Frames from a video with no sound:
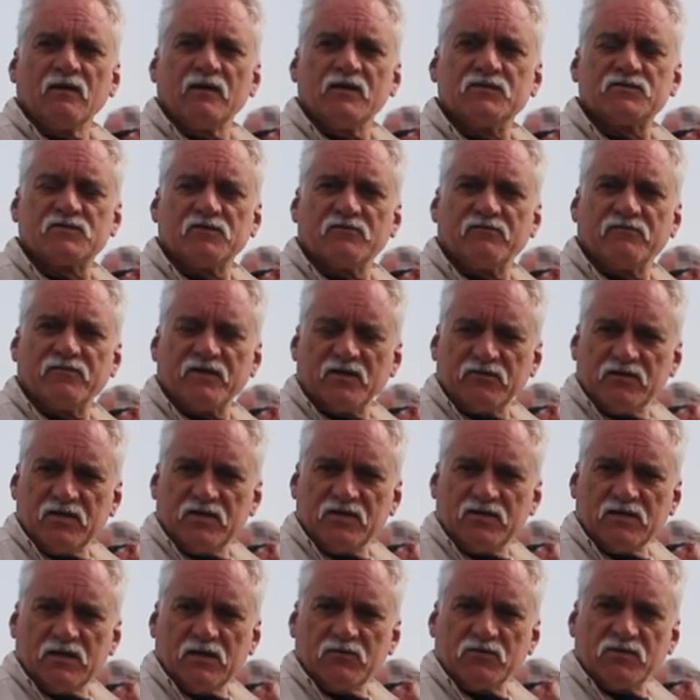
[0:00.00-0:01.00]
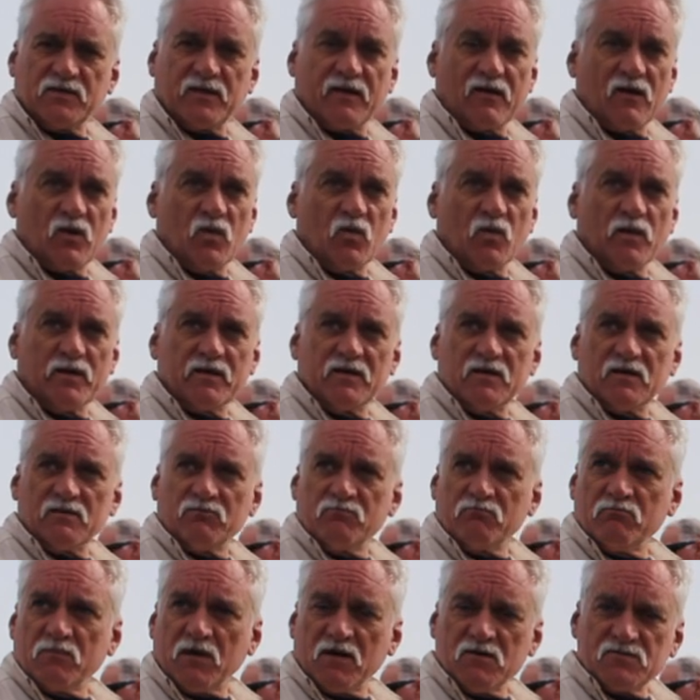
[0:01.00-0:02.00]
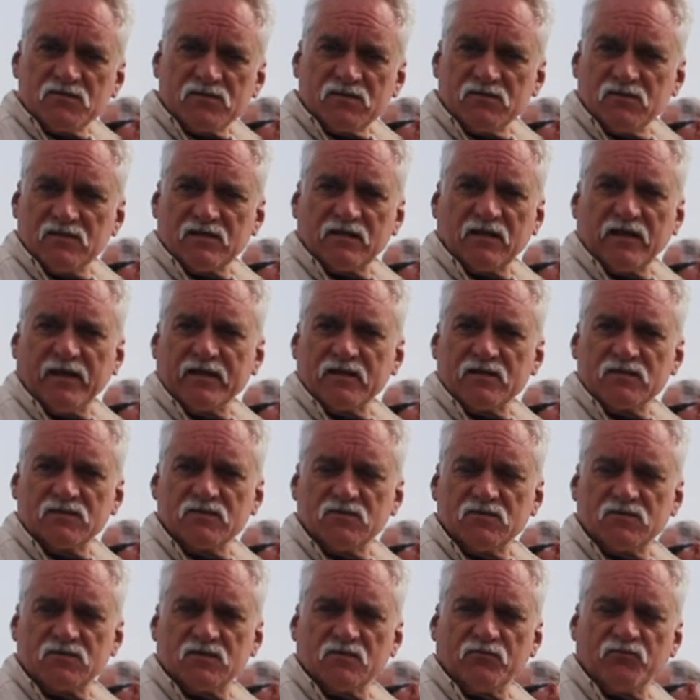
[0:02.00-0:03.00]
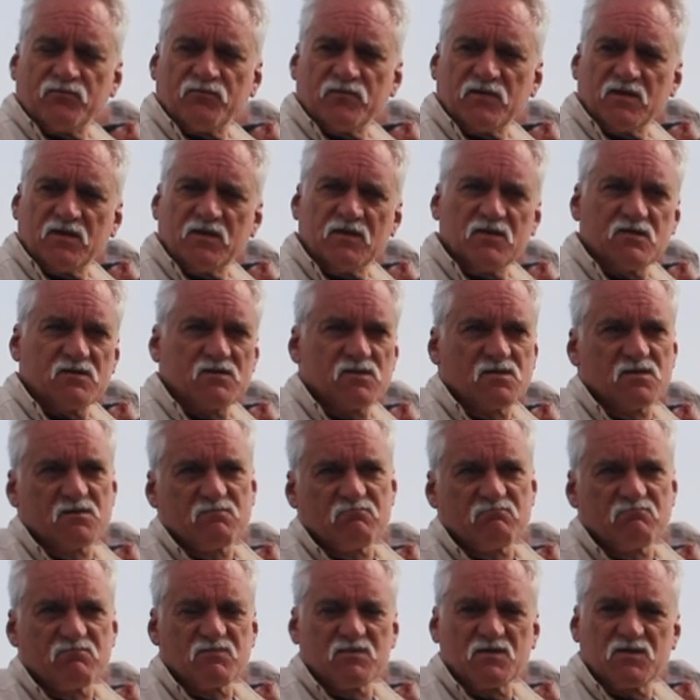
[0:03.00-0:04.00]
It's a very deep channel where most of this lake system is